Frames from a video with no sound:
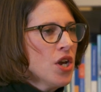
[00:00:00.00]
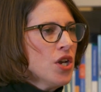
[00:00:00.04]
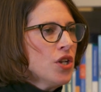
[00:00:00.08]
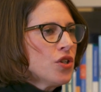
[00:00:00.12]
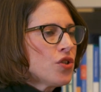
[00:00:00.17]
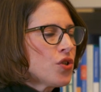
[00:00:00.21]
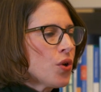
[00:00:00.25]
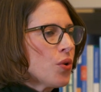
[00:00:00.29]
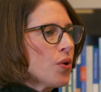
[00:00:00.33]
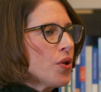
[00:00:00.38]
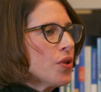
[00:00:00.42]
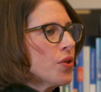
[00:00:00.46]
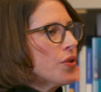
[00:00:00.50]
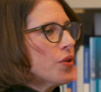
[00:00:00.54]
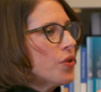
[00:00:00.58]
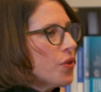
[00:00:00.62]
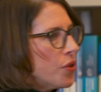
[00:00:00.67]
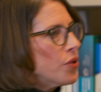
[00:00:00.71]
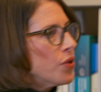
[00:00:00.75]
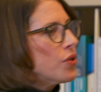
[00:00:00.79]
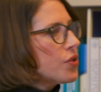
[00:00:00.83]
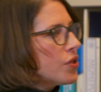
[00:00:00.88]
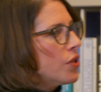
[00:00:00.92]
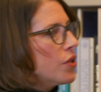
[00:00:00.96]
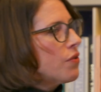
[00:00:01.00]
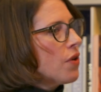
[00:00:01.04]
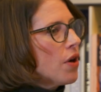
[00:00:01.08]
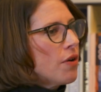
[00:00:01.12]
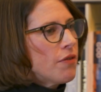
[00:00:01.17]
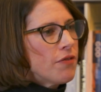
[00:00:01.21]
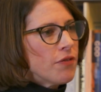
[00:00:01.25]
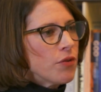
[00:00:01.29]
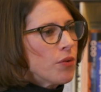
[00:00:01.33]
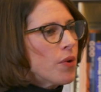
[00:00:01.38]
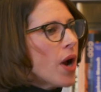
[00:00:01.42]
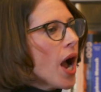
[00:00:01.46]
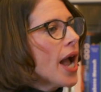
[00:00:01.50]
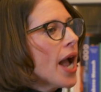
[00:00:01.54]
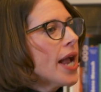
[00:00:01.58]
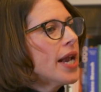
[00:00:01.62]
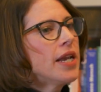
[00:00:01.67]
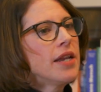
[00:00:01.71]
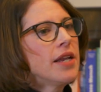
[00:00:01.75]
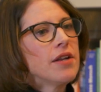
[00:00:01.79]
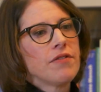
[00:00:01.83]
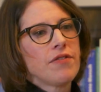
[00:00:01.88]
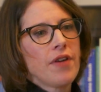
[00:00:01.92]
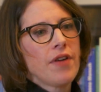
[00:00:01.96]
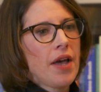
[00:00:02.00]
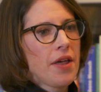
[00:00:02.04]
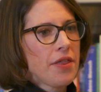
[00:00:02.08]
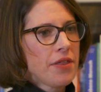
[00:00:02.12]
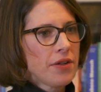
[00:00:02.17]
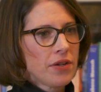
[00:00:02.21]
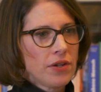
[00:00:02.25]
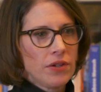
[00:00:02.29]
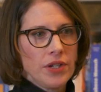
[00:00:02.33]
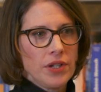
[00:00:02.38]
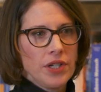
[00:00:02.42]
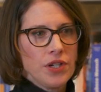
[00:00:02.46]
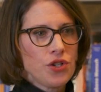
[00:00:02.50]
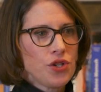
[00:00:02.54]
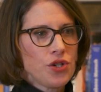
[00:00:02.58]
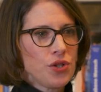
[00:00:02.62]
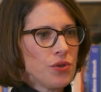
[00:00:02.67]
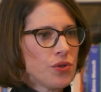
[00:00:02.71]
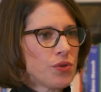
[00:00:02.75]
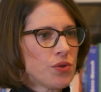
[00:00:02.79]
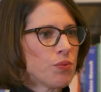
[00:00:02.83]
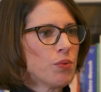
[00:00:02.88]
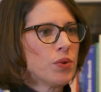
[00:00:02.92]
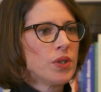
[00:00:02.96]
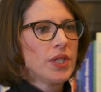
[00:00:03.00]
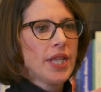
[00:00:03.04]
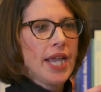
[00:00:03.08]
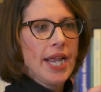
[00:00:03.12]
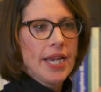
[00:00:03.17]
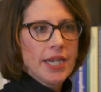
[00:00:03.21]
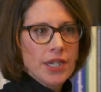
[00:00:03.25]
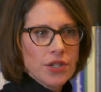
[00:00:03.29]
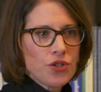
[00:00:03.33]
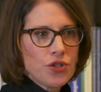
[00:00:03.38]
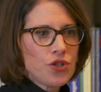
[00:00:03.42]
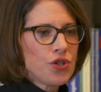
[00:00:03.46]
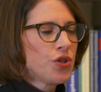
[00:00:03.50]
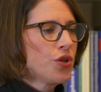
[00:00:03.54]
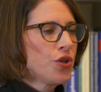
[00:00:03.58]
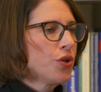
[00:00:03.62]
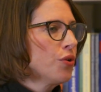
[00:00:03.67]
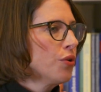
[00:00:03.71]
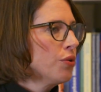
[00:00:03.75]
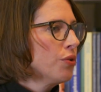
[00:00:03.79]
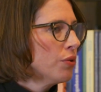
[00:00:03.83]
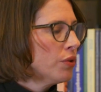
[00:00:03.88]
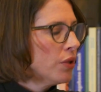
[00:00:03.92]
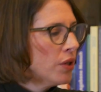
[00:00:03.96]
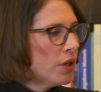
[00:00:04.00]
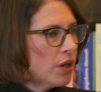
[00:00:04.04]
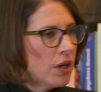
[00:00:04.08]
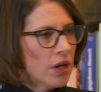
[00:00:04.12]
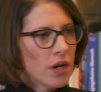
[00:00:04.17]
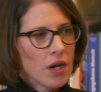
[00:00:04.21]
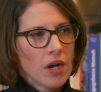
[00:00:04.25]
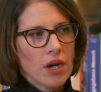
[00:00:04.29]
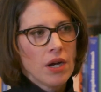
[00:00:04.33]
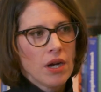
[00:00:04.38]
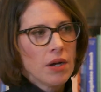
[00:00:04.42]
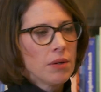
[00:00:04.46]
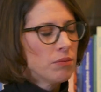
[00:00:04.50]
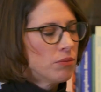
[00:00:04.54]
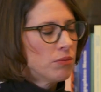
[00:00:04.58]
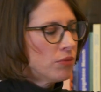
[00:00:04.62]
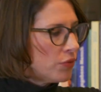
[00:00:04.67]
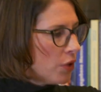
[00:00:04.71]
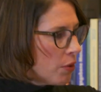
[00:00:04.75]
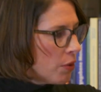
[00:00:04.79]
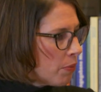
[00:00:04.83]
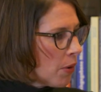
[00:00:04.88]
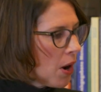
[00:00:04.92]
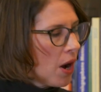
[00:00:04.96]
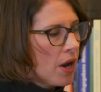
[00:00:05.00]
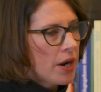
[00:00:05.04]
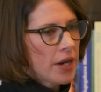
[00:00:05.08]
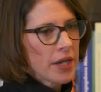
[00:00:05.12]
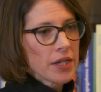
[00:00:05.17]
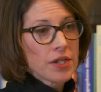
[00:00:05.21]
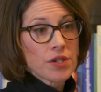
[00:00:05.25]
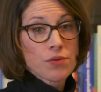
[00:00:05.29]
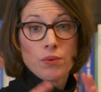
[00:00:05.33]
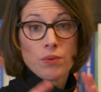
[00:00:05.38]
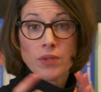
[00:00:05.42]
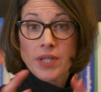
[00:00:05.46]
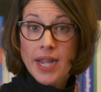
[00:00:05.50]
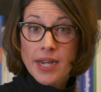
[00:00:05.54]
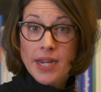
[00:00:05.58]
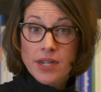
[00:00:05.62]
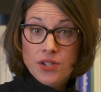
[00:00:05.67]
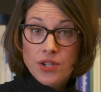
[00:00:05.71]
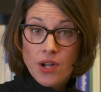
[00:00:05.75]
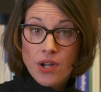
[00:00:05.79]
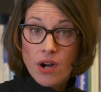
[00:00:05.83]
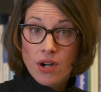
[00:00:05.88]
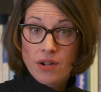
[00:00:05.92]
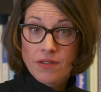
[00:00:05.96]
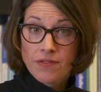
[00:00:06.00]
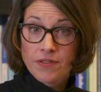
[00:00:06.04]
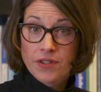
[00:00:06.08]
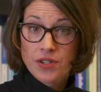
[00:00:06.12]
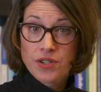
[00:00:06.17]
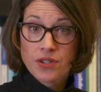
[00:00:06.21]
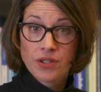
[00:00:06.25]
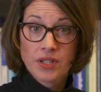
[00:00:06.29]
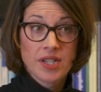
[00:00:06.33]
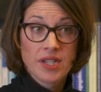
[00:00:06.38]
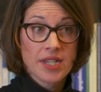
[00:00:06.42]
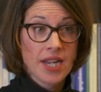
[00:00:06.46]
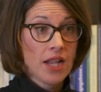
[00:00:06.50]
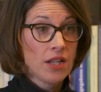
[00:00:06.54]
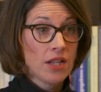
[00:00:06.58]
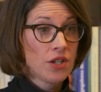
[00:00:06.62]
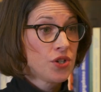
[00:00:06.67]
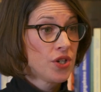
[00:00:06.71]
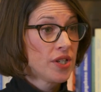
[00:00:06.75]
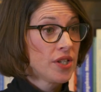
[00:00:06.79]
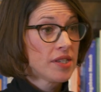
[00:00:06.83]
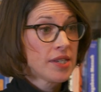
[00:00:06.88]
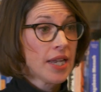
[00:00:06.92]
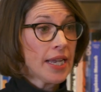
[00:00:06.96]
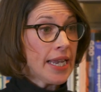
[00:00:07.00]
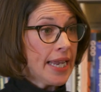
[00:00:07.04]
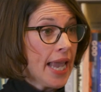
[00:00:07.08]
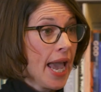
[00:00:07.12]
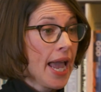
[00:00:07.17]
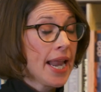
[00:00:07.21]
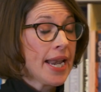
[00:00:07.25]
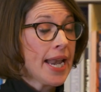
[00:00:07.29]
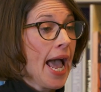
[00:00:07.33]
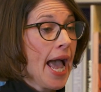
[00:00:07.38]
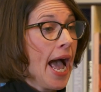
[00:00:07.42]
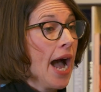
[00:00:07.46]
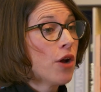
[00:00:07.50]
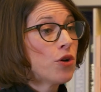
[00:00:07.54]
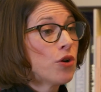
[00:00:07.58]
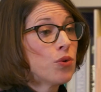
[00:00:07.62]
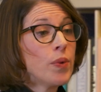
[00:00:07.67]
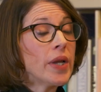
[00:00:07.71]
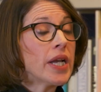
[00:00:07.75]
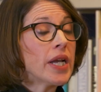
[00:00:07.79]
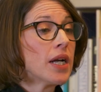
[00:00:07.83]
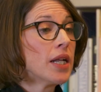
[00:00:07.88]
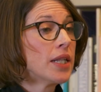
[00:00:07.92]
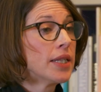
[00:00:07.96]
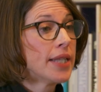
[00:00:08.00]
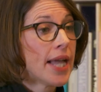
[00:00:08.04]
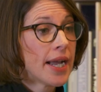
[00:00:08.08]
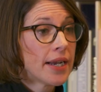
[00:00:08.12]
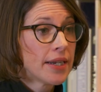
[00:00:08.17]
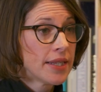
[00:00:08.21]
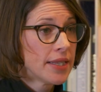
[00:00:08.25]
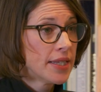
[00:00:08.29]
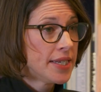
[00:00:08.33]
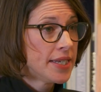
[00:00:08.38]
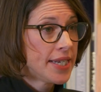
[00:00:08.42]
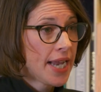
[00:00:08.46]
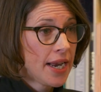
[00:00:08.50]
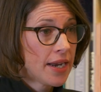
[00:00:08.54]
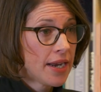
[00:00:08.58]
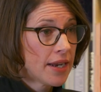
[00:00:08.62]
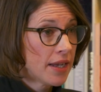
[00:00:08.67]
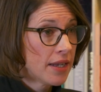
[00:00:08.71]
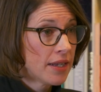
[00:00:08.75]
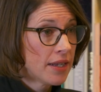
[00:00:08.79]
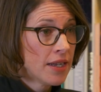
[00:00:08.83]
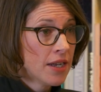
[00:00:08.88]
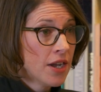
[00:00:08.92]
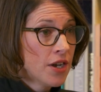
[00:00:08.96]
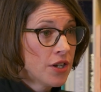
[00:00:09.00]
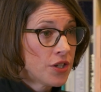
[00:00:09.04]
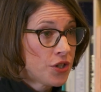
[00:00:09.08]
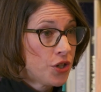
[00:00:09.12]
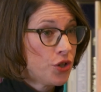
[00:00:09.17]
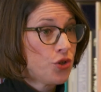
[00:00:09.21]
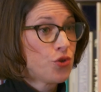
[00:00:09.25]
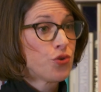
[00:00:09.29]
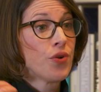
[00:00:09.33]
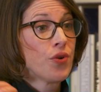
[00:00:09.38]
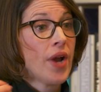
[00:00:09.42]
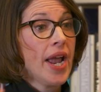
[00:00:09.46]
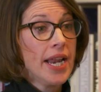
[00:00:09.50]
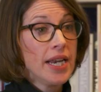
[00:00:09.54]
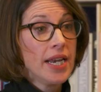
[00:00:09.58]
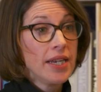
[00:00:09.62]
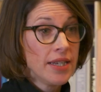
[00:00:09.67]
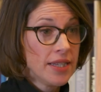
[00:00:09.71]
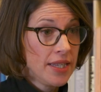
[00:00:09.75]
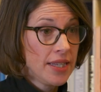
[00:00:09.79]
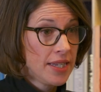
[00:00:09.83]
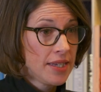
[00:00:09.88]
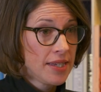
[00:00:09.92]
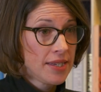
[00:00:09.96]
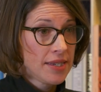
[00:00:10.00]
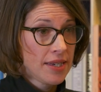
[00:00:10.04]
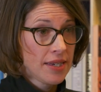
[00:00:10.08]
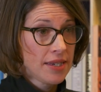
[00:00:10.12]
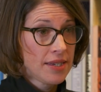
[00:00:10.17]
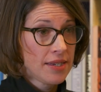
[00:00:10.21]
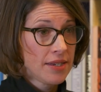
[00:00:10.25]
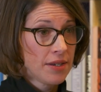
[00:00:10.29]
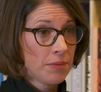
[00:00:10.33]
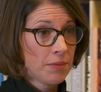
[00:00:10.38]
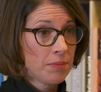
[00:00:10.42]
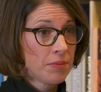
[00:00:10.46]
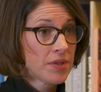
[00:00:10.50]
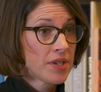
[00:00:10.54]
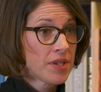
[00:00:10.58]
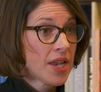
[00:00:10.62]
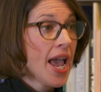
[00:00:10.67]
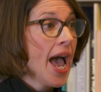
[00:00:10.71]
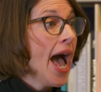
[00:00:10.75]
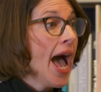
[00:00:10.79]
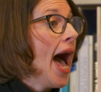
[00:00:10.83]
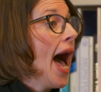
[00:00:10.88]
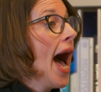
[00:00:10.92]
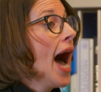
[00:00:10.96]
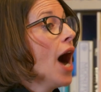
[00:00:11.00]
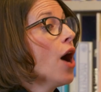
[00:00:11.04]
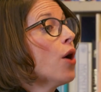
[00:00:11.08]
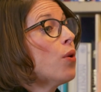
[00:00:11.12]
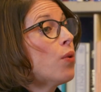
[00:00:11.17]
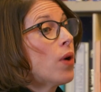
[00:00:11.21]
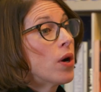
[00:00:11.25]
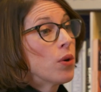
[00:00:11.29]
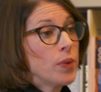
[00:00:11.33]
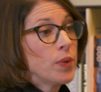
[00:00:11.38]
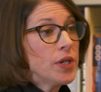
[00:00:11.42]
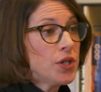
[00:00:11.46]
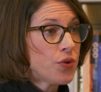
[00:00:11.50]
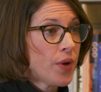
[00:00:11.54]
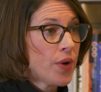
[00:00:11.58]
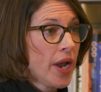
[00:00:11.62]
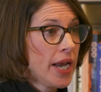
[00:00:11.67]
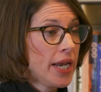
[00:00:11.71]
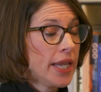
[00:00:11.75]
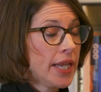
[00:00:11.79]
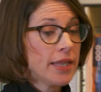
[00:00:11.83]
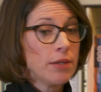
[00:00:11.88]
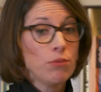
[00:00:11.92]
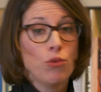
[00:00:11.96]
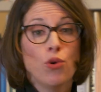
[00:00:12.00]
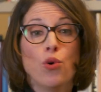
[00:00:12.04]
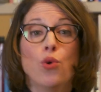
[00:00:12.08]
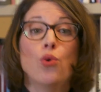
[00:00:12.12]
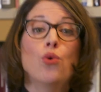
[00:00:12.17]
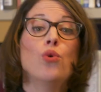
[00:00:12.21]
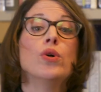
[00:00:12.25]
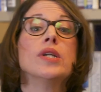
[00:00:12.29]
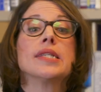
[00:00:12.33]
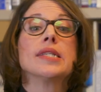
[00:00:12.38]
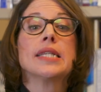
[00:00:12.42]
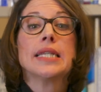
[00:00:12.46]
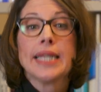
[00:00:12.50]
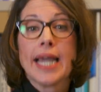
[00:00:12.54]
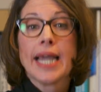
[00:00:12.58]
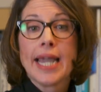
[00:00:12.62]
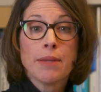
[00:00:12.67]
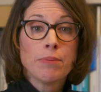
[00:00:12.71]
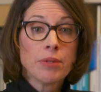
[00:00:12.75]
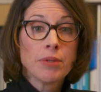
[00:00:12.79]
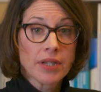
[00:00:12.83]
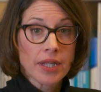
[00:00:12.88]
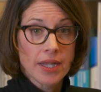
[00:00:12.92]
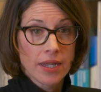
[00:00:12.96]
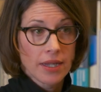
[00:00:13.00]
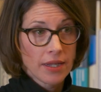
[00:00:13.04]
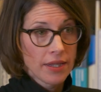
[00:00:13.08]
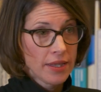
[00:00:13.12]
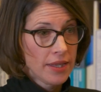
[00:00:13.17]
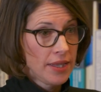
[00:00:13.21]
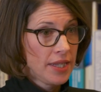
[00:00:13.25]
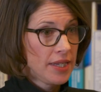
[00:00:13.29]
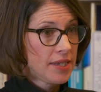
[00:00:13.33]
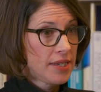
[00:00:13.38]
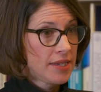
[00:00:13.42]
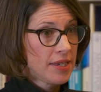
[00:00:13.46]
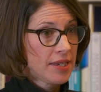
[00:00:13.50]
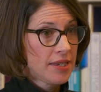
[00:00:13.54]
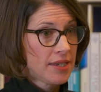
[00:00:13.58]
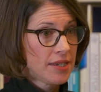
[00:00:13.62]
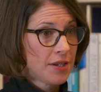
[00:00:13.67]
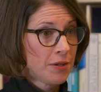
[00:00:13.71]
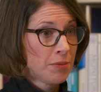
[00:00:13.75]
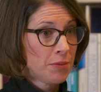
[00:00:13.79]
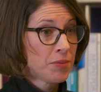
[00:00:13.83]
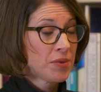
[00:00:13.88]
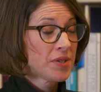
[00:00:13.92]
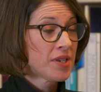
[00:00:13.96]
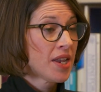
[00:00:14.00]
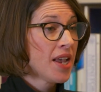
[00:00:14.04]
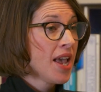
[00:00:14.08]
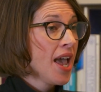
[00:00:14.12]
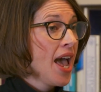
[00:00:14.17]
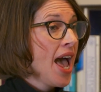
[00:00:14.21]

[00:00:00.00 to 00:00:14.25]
So there's a, a variety of ethical issues related to um, robotics related to artificial intelligence. Again, how do we collect the data to train these systems? How are we training them? Who is labeling these systems?